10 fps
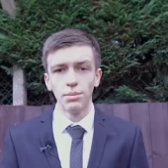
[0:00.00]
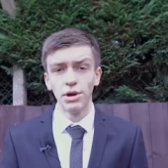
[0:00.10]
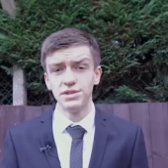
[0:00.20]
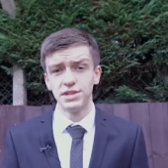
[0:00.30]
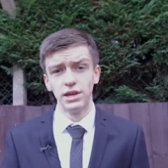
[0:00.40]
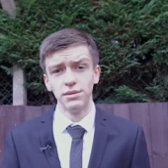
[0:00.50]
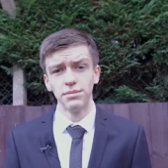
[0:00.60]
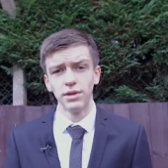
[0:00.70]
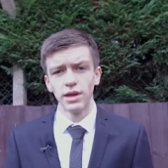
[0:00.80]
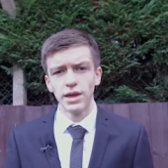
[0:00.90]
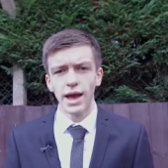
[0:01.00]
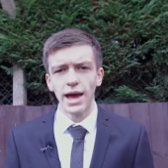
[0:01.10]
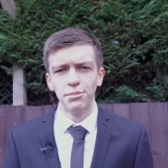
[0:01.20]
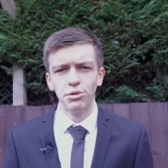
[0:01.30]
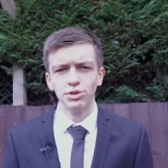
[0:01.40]
But you see,
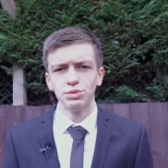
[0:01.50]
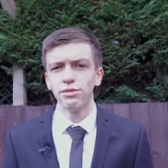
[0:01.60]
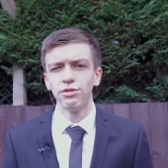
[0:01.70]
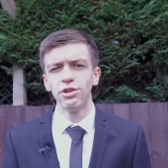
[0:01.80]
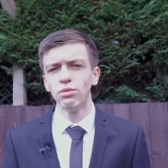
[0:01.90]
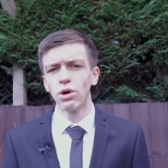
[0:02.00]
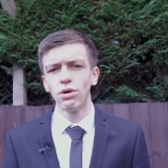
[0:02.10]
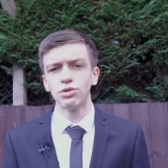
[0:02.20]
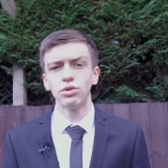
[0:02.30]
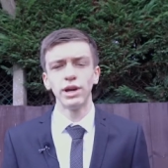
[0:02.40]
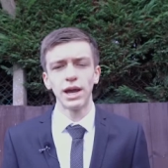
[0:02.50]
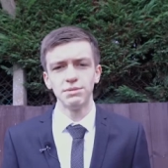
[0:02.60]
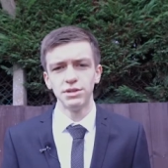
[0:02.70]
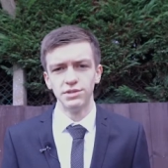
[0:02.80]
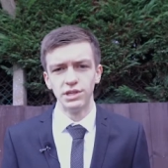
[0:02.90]
animals, whether in the wild or in
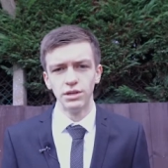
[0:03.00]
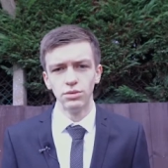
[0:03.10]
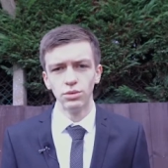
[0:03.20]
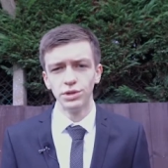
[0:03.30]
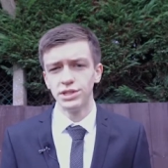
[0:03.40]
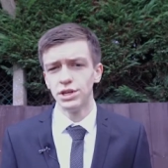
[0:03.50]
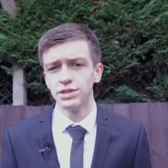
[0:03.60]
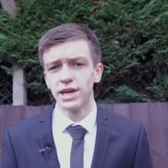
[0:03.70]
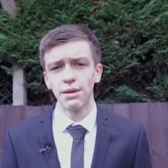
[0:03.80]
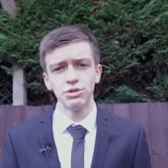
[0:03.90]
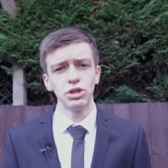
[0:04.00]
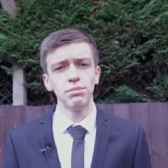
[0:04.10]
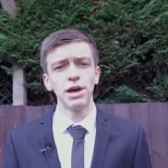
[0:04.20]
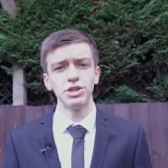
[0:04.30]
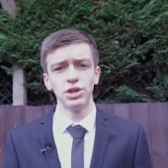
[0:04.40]
captivity, will continue to capture the
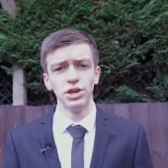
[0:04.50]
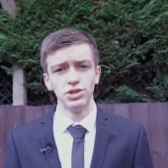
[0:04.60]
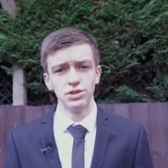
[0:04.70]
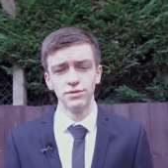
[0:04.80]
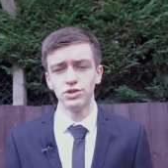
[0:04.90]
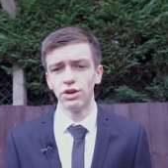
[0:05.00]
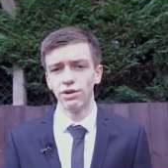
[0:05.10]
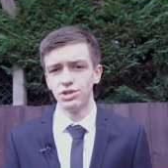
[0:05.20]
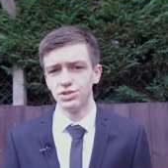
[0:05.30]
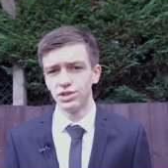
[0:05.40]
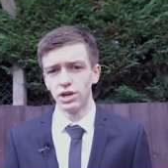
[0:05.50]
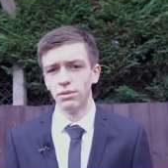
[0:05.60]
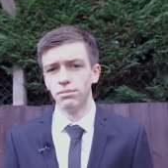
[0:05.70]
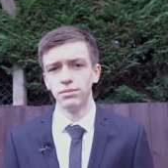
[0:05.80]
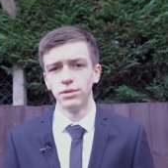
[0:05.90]
imaginations of generations to
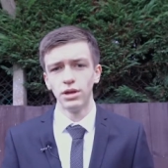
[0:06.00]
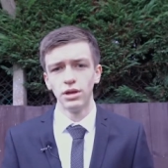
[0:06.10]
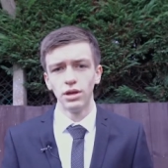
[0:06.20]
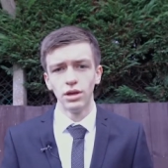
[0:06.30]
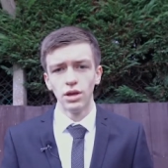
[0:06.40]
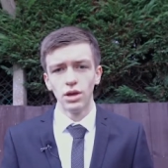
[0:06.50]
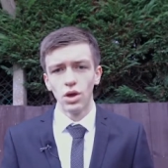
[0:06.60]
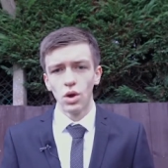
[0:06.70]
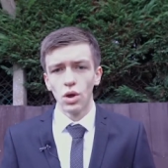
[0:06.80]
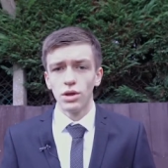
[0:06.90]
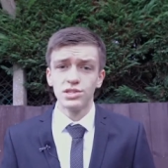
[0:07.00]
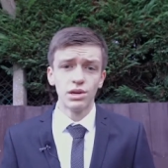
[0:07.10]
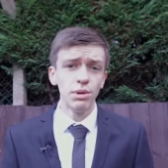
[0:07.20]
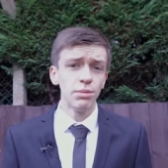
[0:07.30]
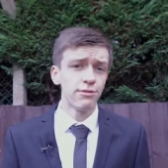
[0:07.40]
come.
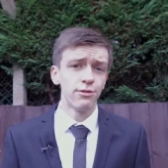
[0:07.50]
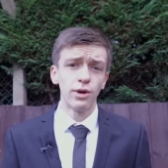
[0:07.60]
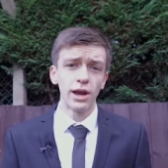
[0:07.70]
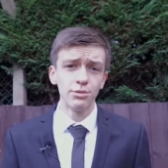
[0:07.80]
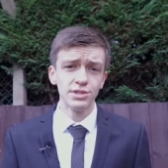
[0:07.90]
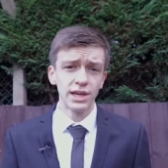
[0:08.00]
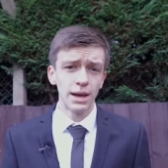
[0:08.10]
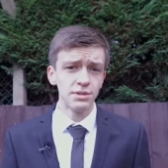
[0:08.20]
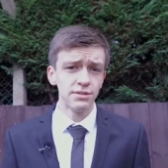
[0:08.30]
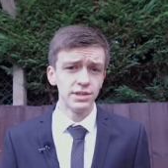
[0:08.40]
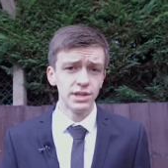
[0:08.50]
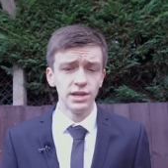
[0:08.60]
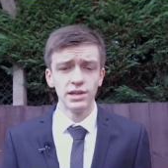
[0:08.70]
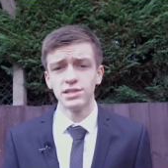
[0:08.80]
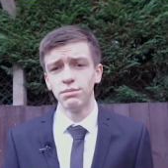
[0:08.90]
Some people are for animals in captivity,
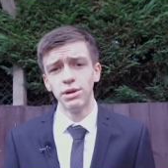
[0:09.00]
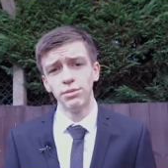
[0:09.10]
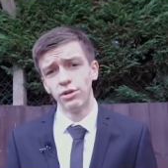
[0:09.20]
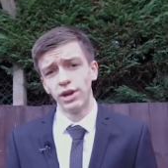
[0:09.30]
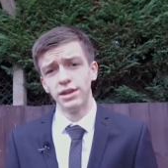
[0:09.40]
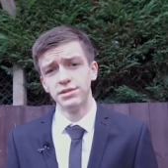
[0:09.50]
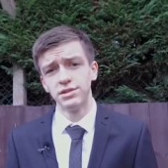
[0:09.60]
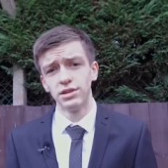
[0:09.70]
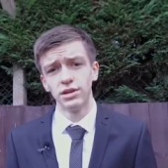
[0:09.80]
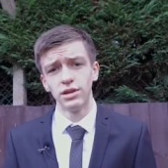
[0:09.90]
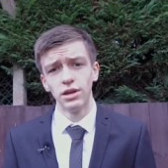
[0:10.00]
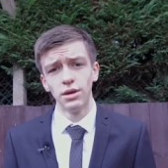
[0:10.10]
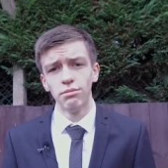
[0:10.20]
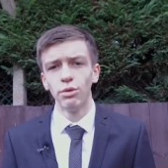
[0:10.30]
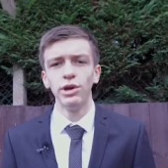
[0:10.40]
some people are against.
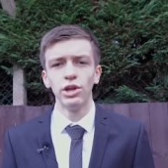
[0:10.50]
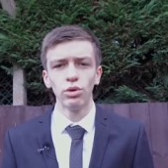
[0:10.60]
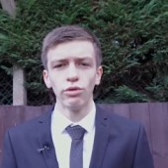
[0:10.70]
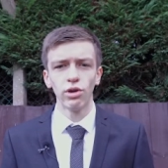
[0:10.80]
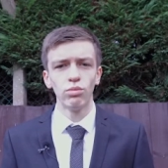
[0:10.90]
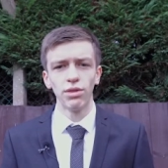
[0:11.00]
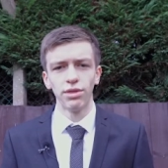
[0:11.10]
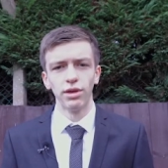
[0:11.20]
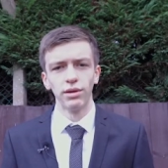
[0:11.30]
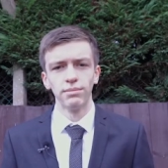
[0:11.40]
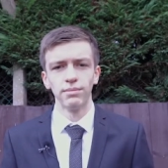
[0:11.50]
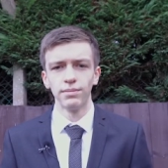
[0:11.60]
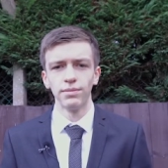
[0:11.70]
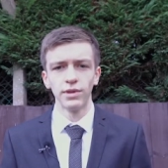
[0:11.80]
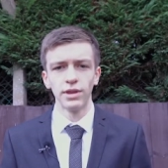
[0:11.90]
But we can all agree on one thing,
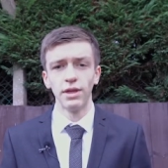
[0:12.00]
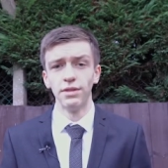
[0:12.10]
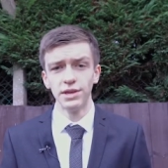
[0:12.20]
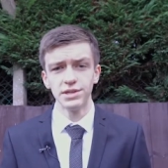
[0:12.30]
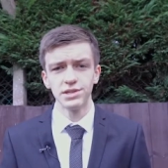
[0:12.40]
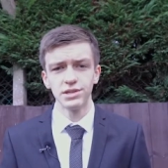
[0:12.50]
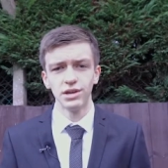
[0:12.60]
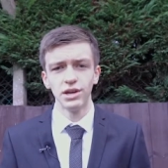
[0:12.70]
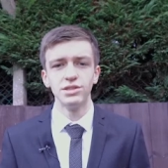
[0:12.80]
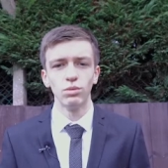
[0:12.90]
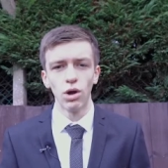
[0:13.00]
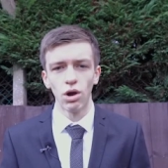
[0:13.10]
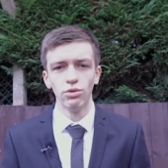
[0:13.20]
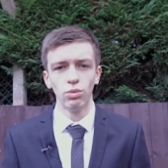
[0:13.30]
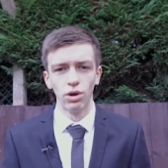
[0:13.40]
that this is a
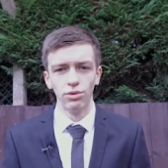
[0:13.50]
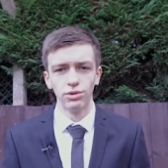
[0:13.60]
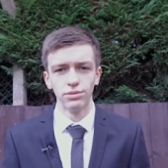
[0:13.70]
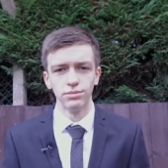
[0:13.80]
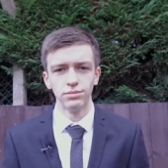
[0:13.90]
wild world.